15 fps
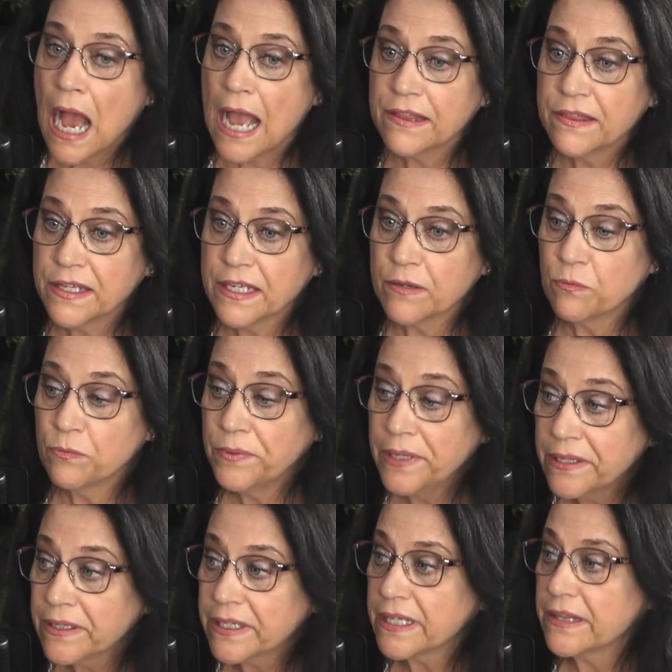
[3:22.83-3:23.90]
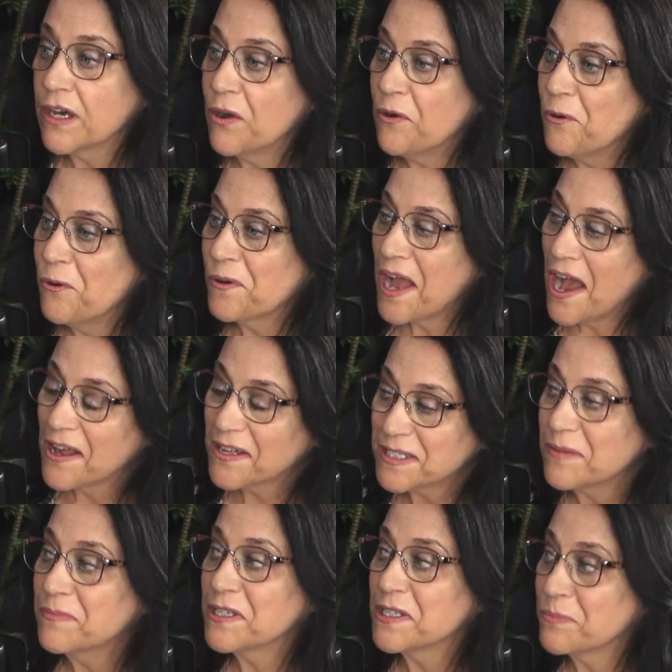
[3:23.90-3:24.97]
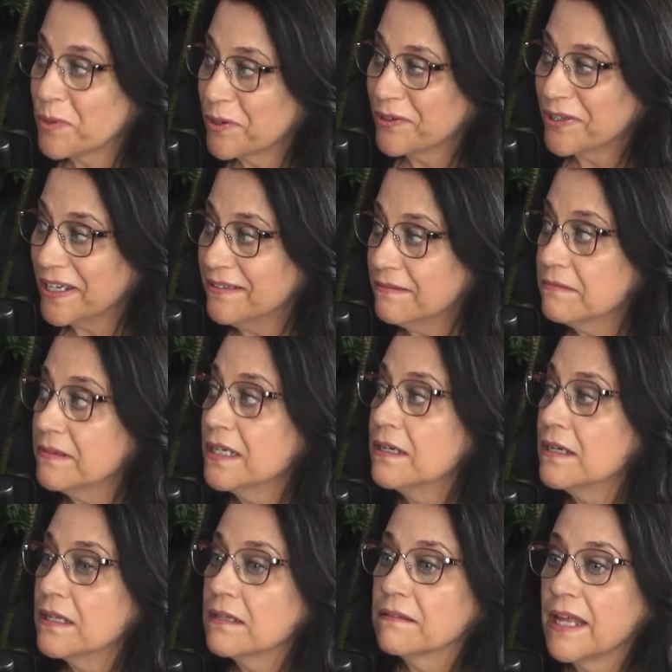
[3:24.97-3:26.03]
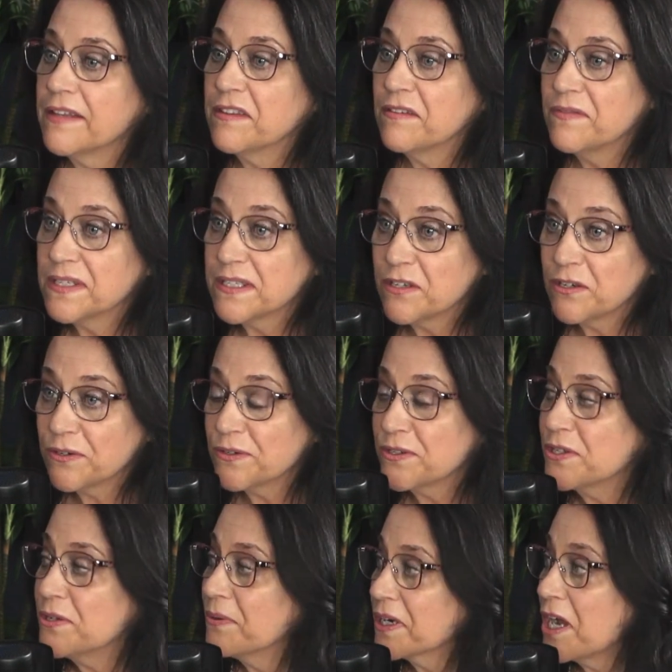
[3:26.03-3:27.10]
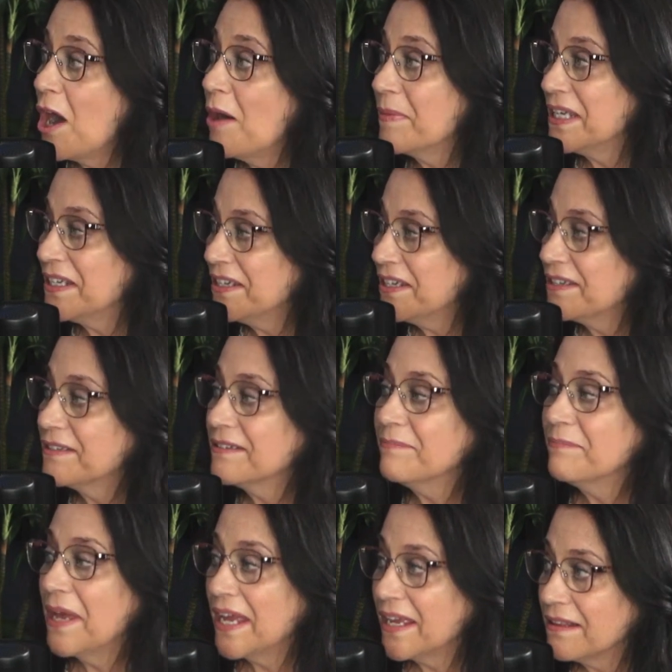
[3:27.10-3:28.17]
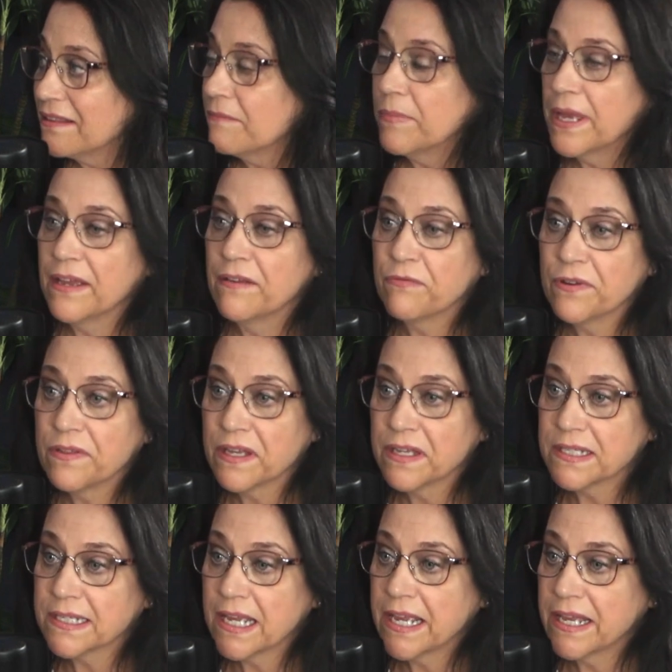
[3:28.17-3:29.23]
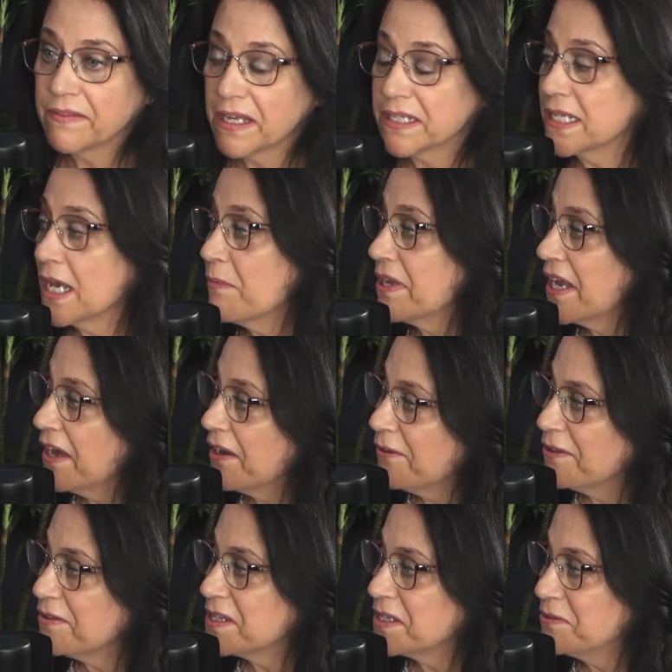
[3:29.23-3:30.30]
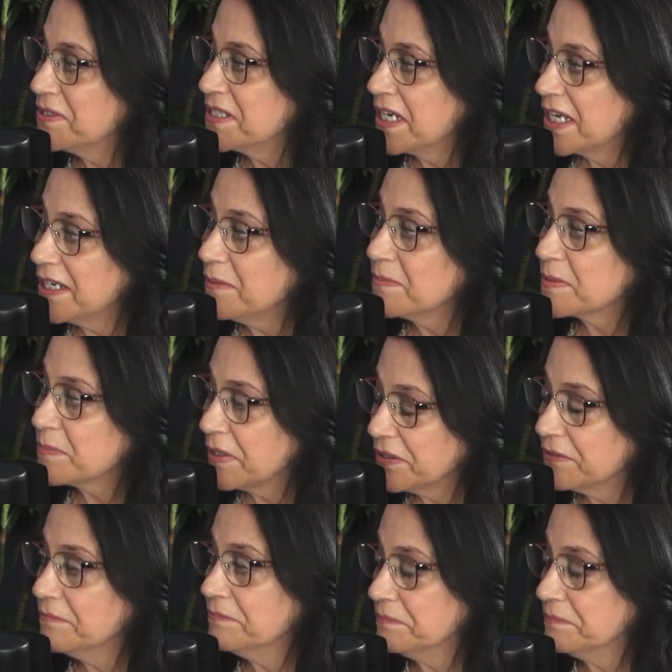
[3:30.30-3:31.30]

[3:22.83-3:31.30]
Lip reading: I think really the whole concept is brilliant. Let the visitors who are coming in pay for this, and that's how we got all of the new stadiums built.